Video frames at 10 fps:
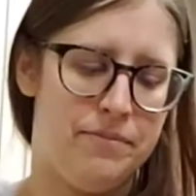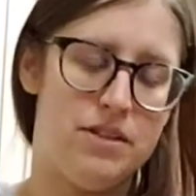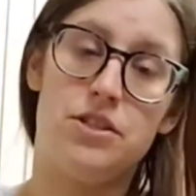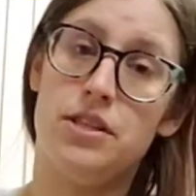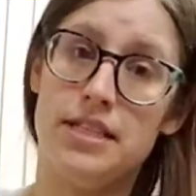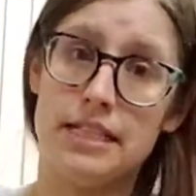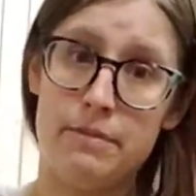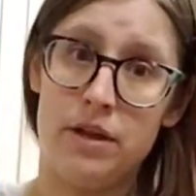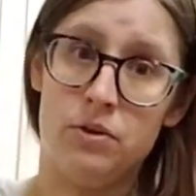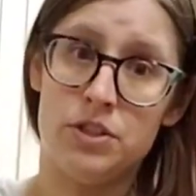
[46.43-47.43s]
so this is
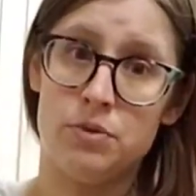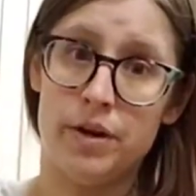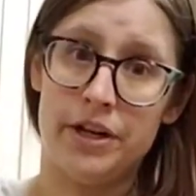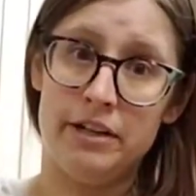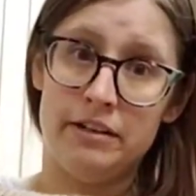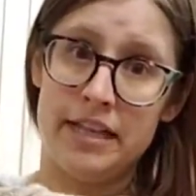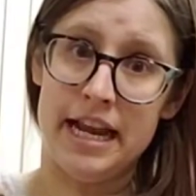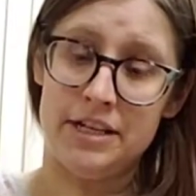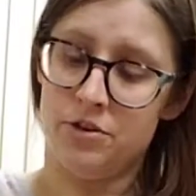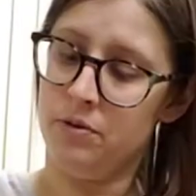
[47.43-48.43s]
my old sweater that
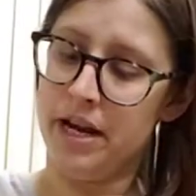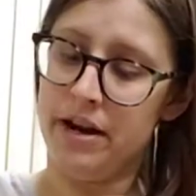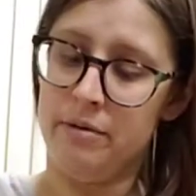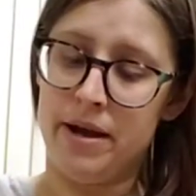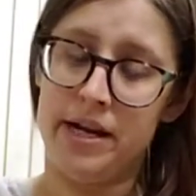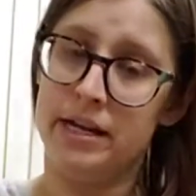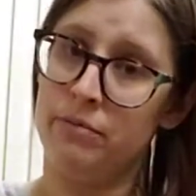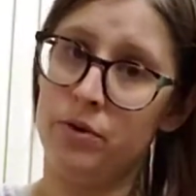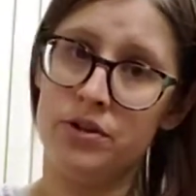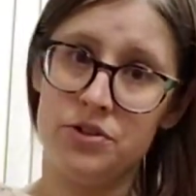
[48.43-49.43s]
I don't care about
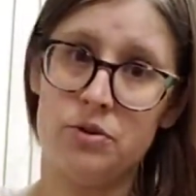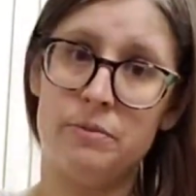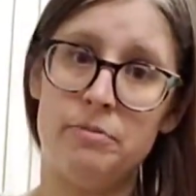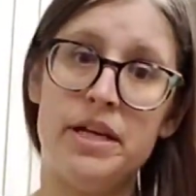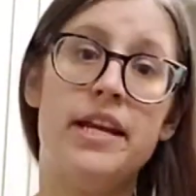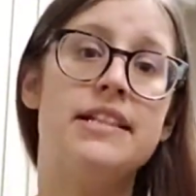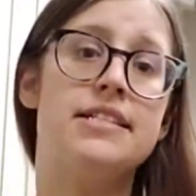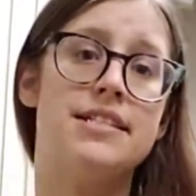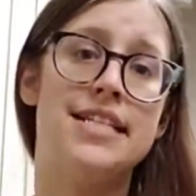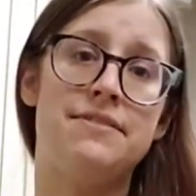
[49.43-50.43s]
anymore, so I'm going to be cutting the
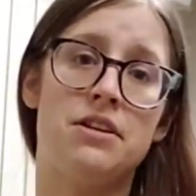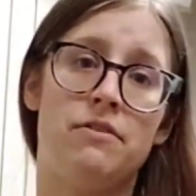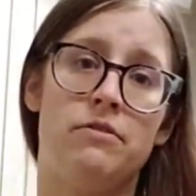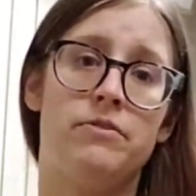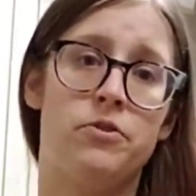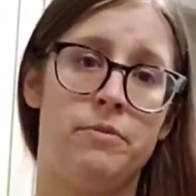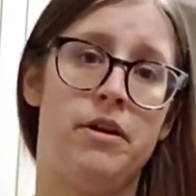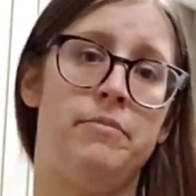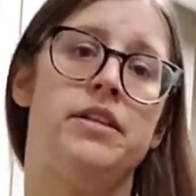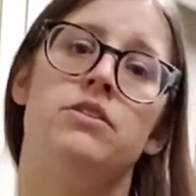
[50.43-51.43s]
sleeves off of it for the
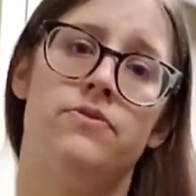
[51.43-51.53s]
pumpkins